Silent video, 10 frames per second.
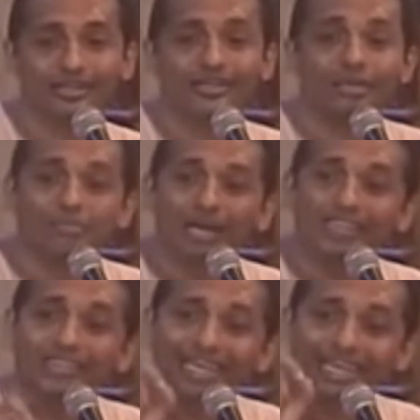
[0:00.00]
The
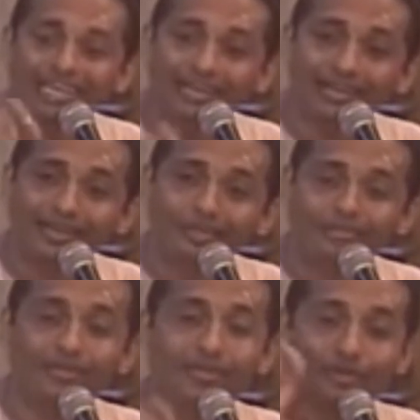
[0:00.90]
monthly income
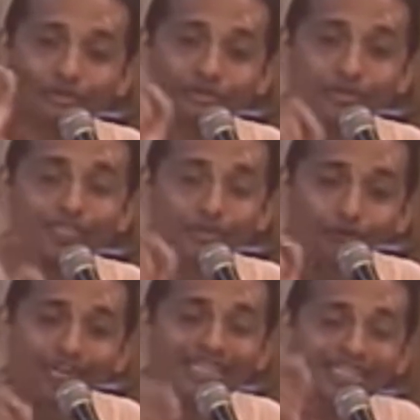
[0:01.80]
was
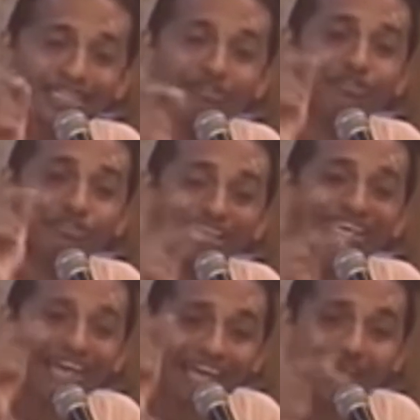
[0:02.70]
not less than 15
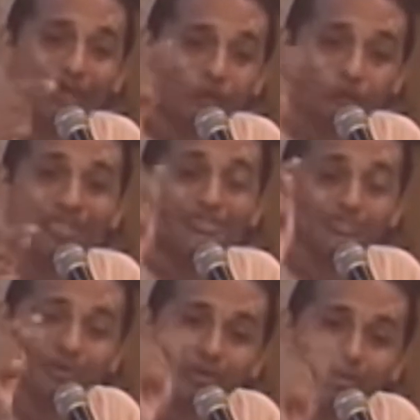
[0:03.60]
lakh rupees
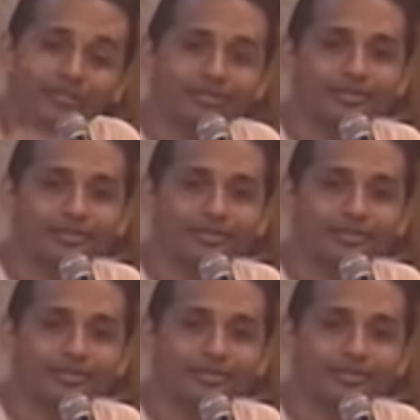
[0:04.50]
per month.